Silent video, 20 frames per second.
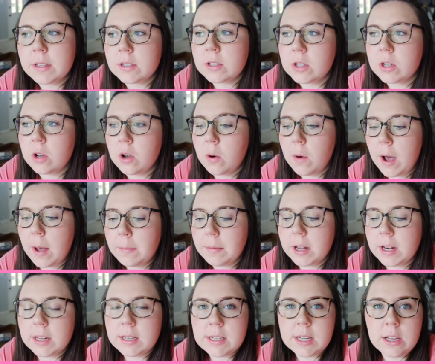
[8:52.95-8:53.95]
So I'm
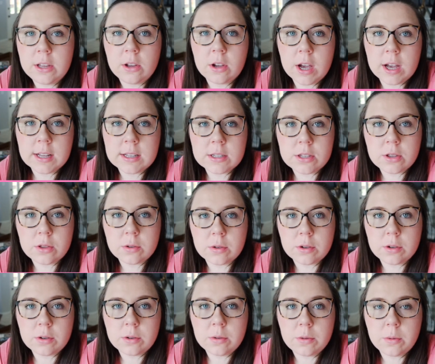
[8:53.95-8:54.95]
gonna take you guys
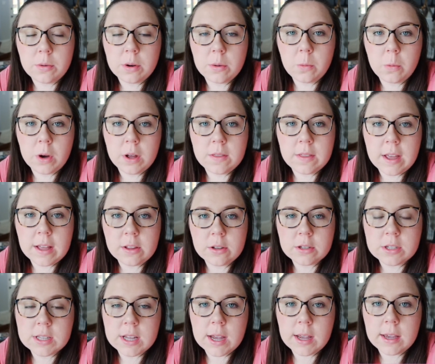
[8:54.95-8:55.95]
through what that
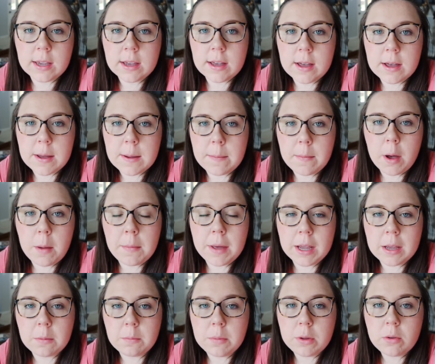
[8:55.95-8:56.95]
looks like on
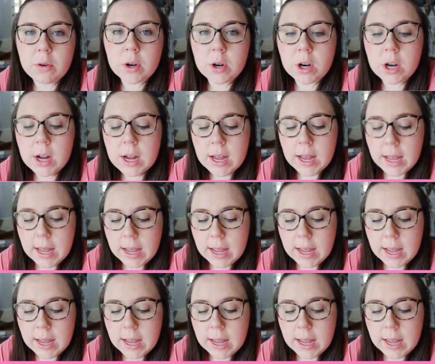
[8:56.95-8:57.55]
my computer.